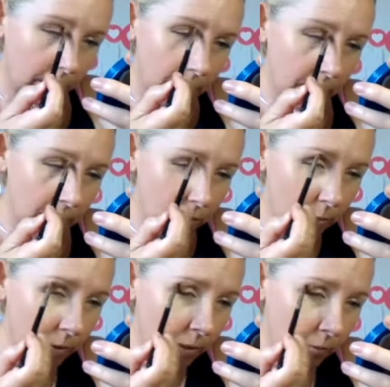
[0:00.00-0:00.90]
This is
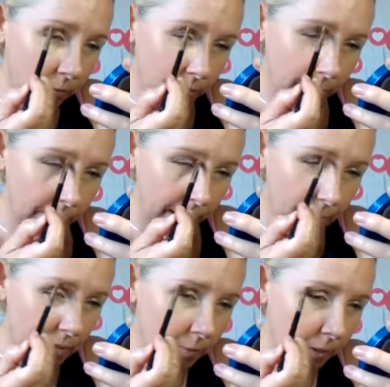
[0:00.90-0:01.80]
normally really
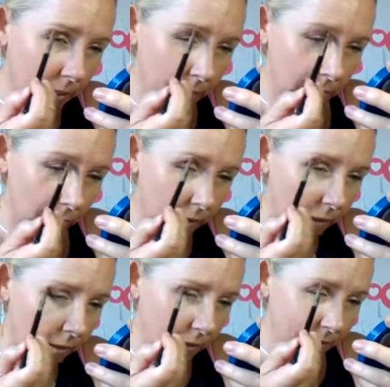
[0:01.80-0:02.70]
fast, but I'm
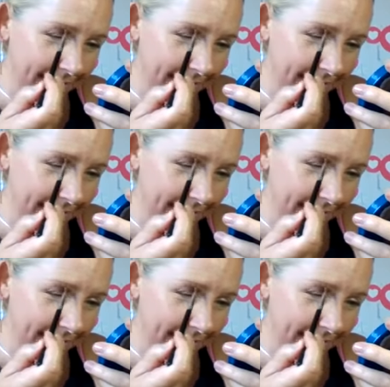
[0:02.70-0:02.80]
talking.